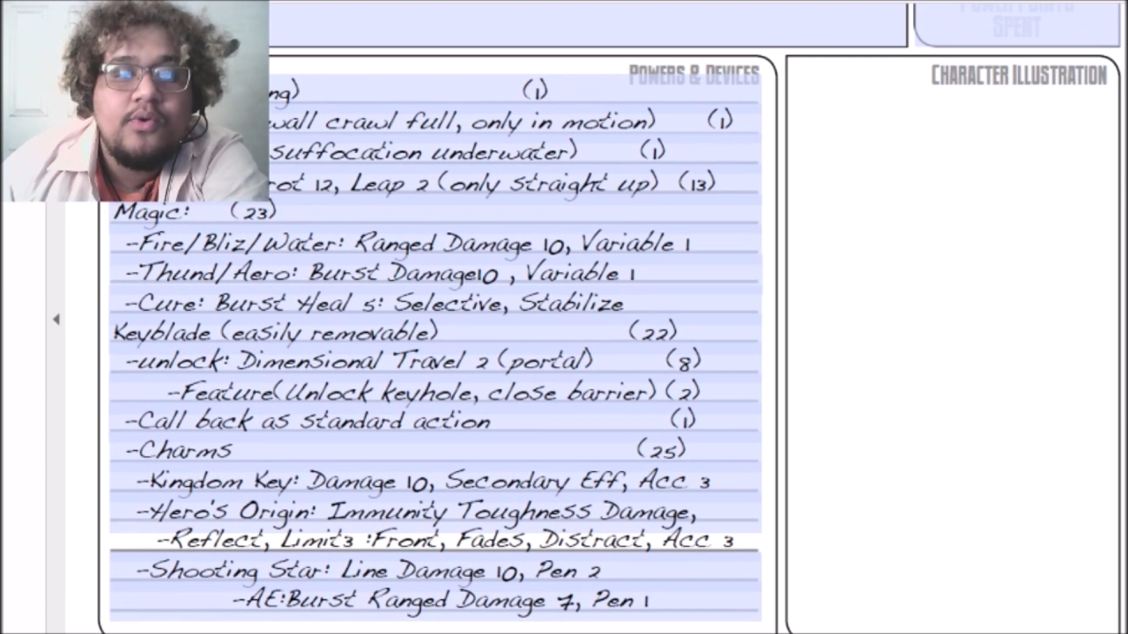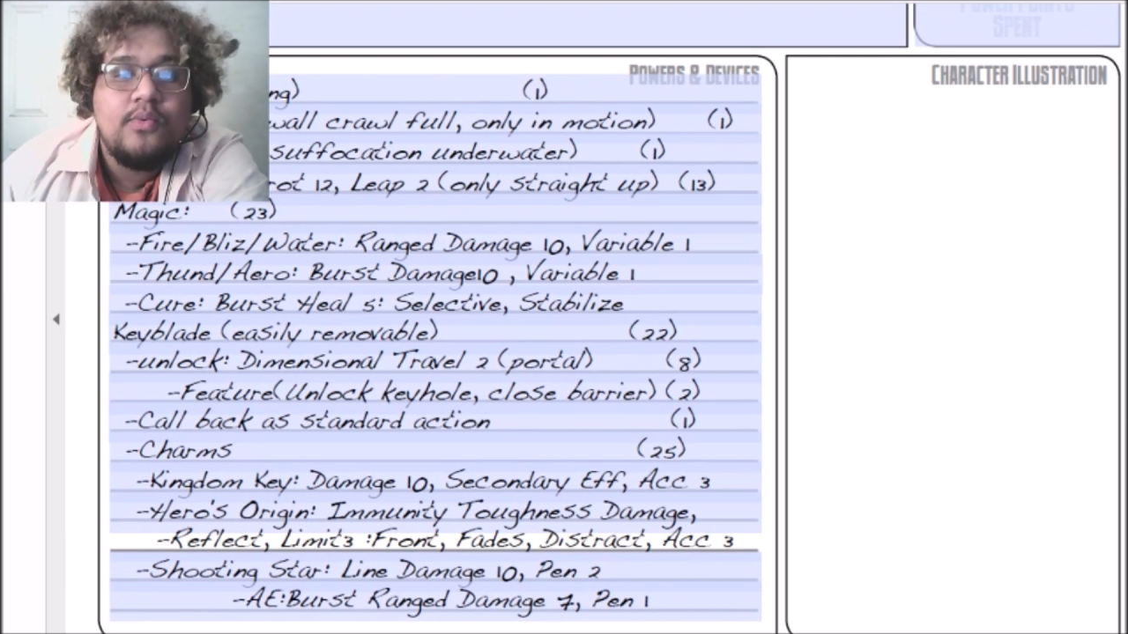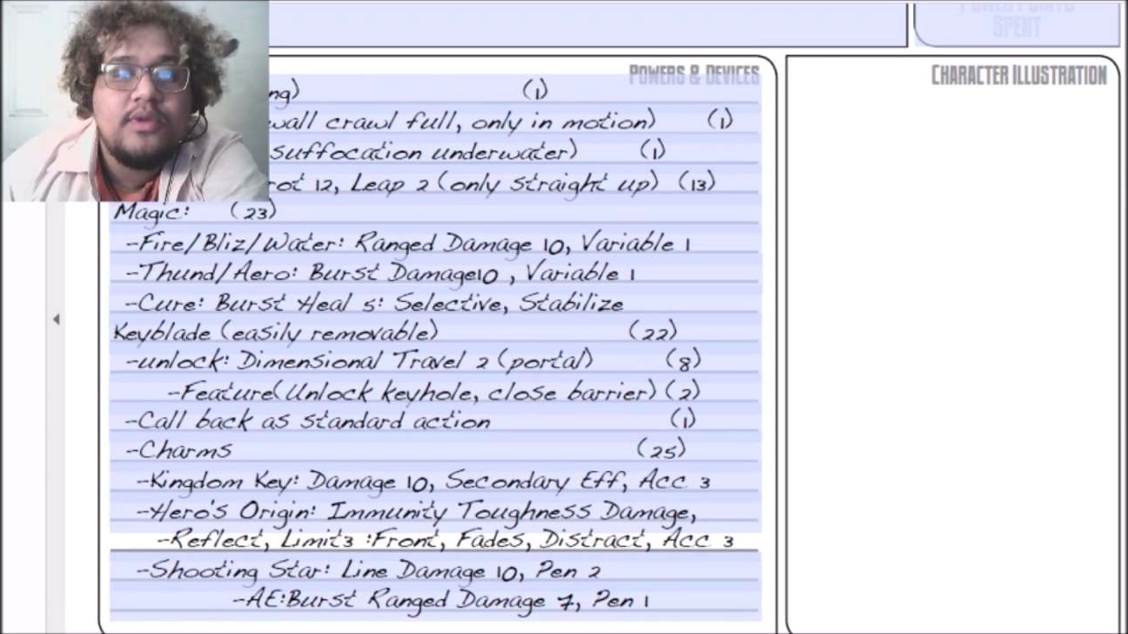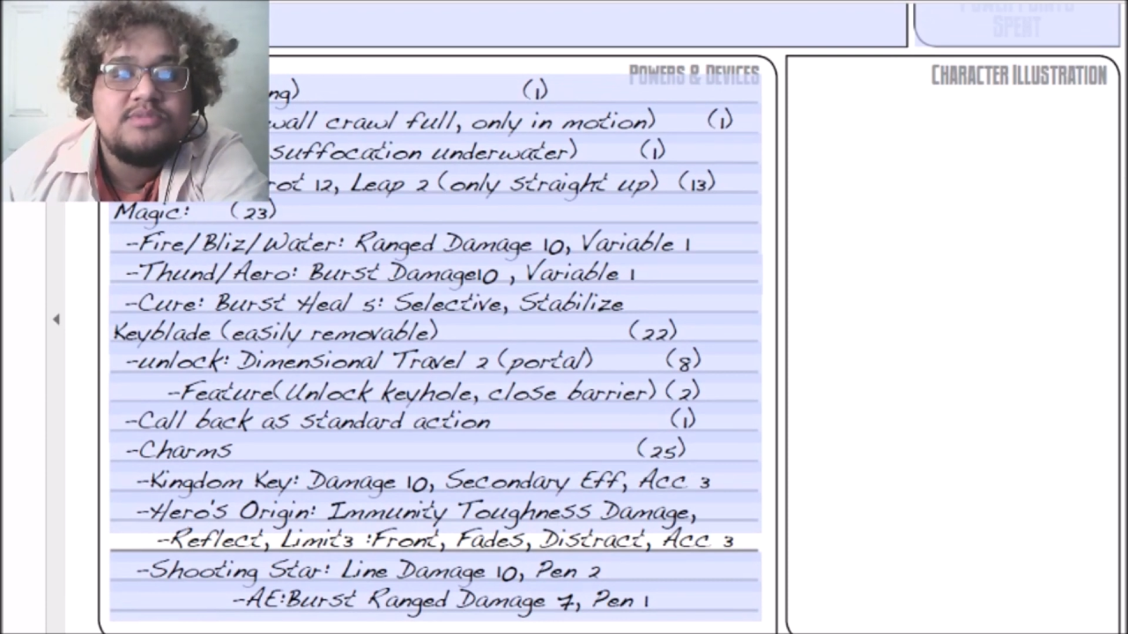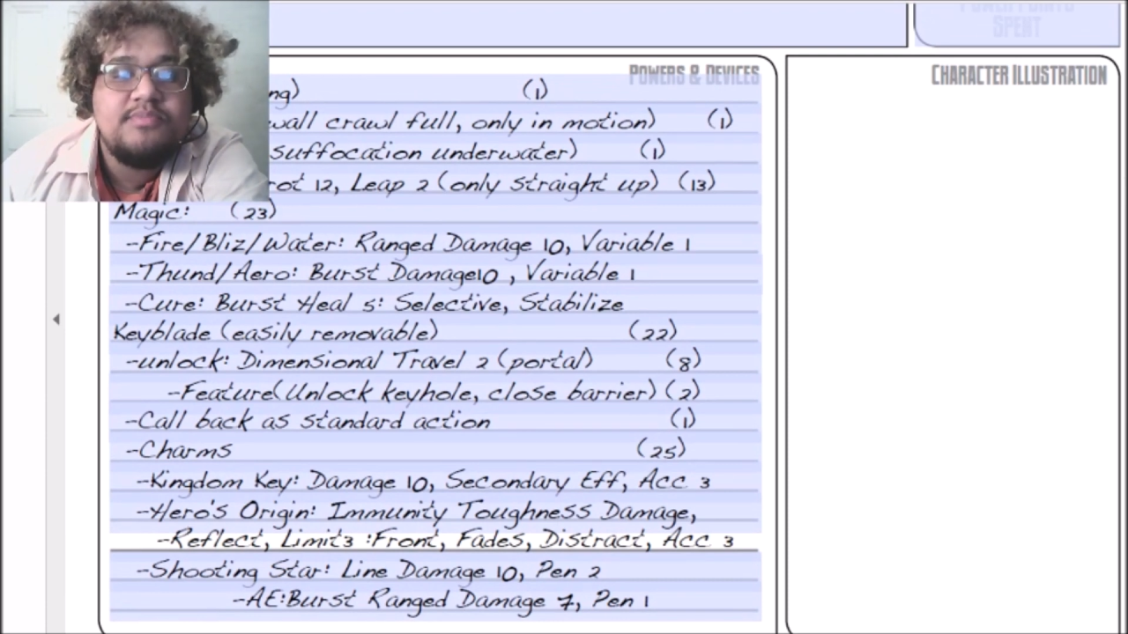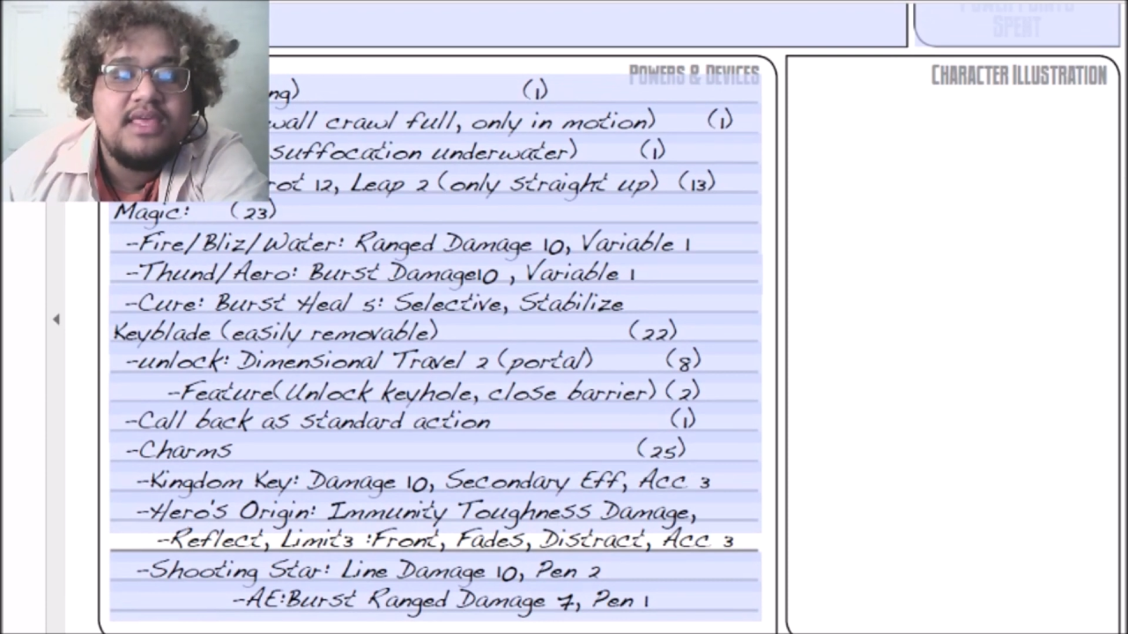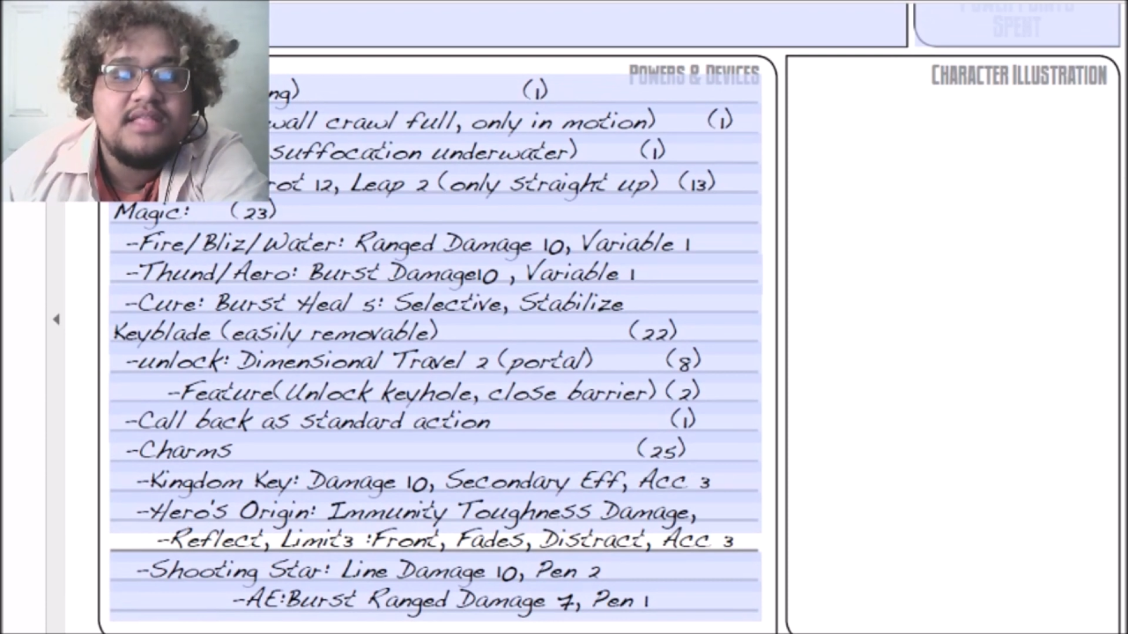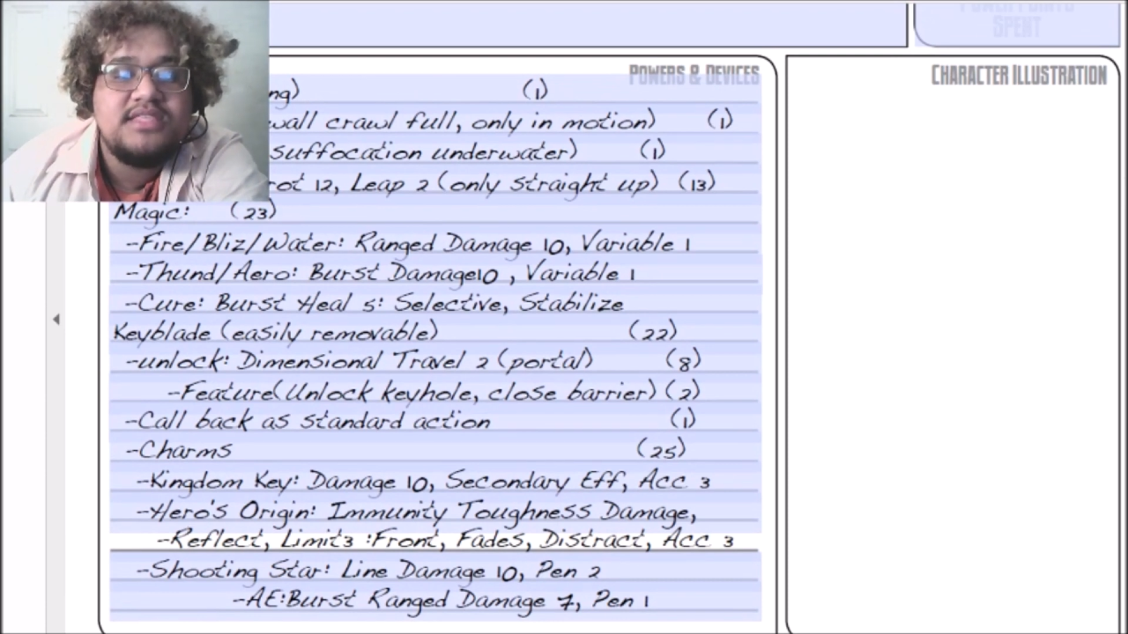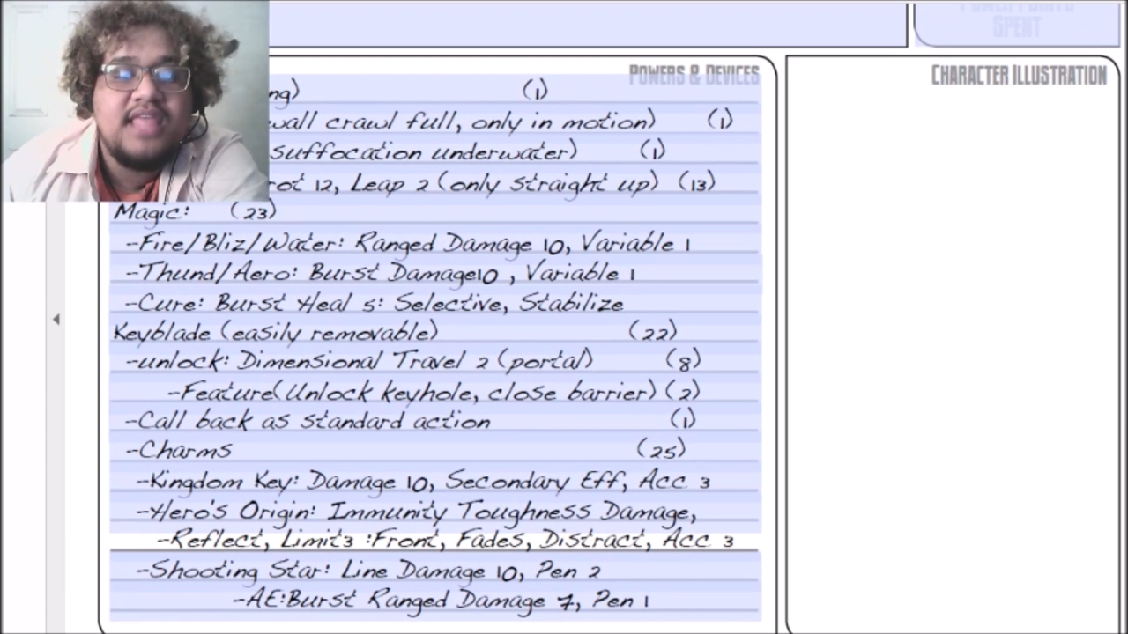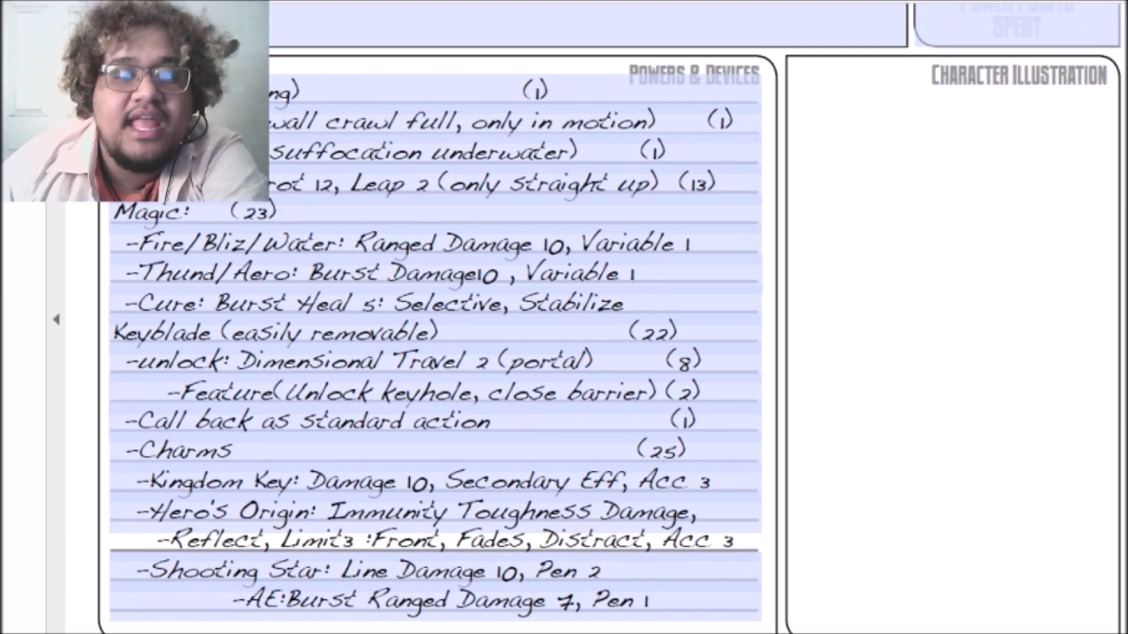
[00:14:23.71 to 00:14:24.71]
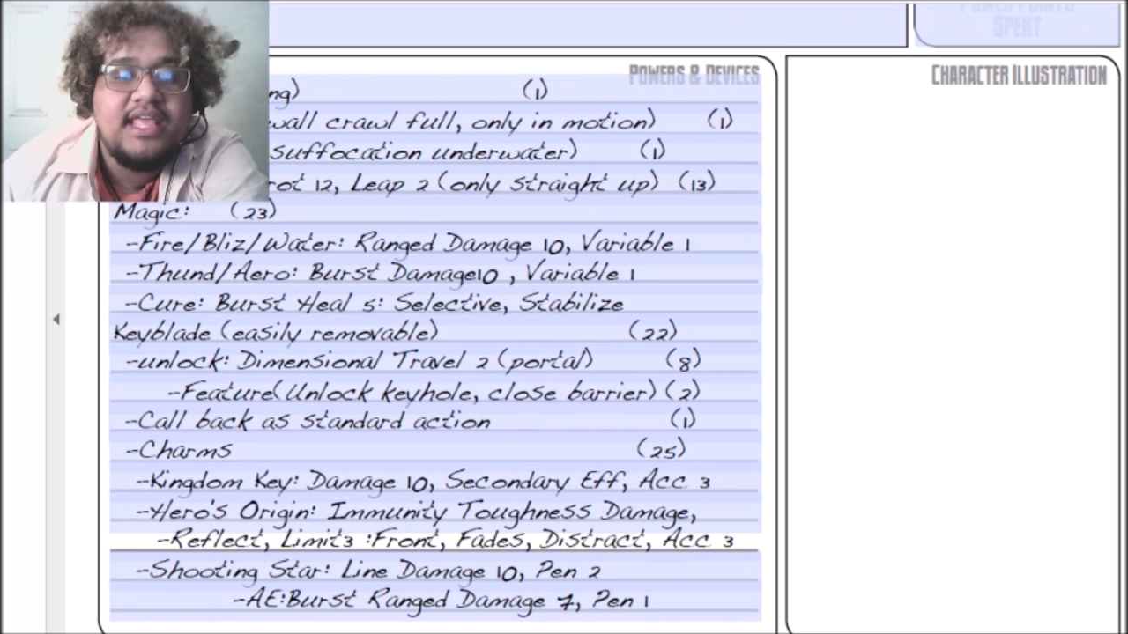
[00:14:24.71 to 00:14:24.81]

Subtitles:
which means that